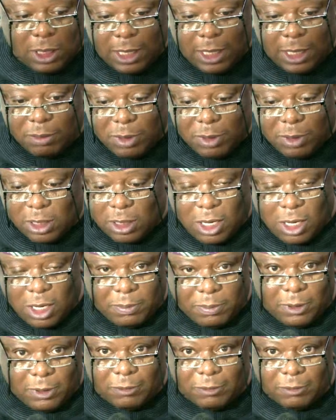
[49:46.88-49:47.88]
and about a
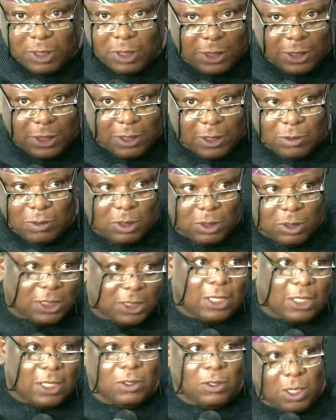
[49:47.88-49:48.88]
couple of days ago, they
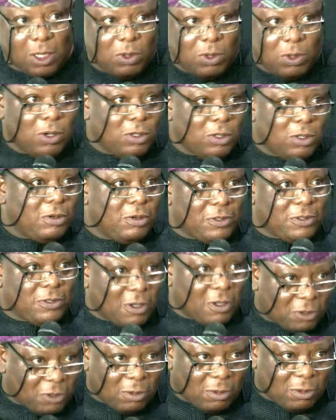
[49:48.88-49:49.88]
said, okay, we're going to
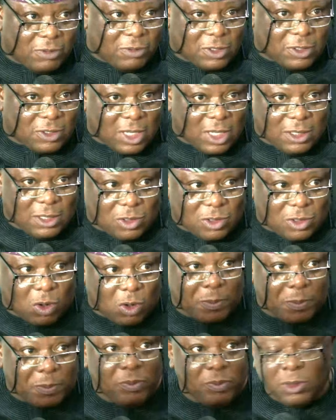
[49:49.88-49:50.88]
resolve some of those things. So
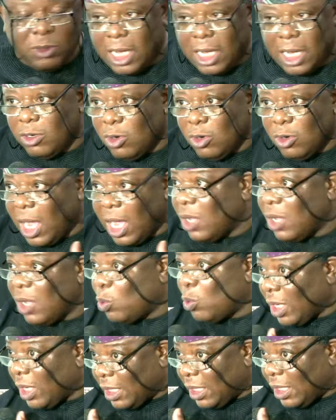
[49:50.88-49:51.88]
I don't know how
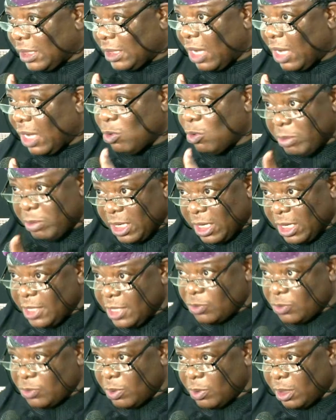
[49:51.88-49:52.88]
quickly that will meet
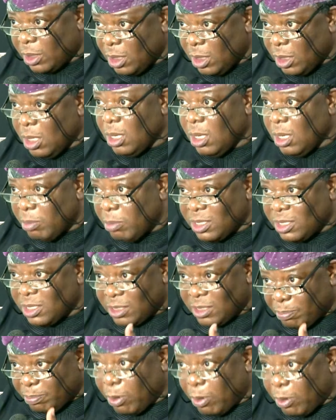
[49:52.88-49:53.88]
next week, but it's
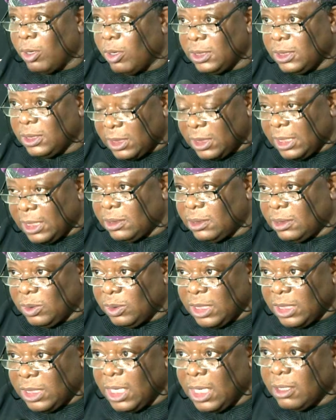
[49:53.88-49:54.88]
a point that we
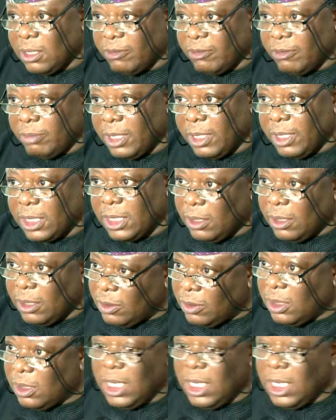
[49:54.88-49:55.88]
tell government that, look,
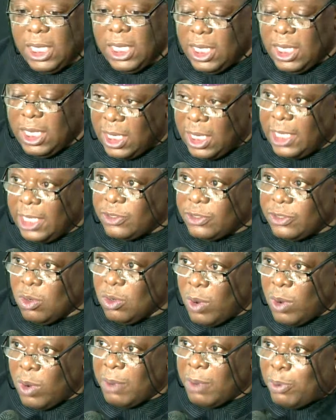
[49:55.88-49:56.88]
let's know
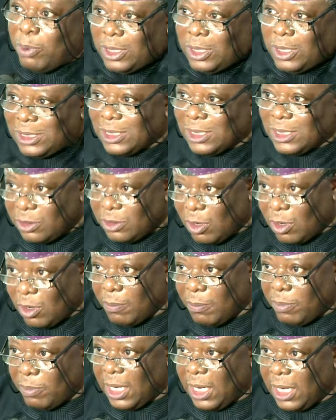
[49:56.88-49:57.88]
where politics stop,
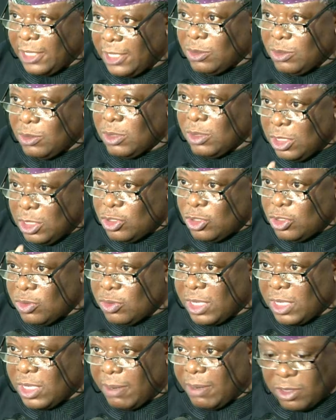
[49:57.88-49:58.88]
and let's know issues
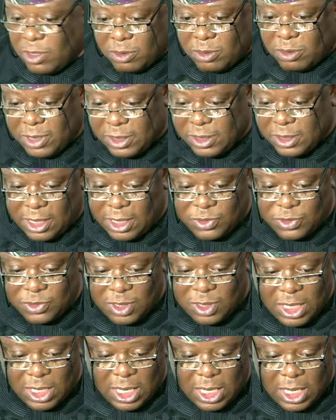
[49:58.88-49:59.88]
that must be business.
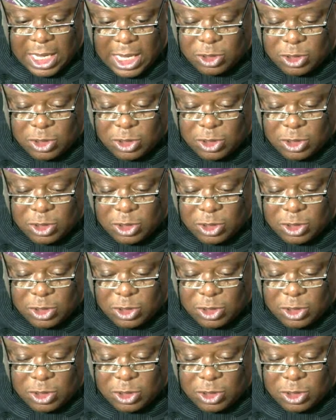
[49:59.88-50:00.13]
And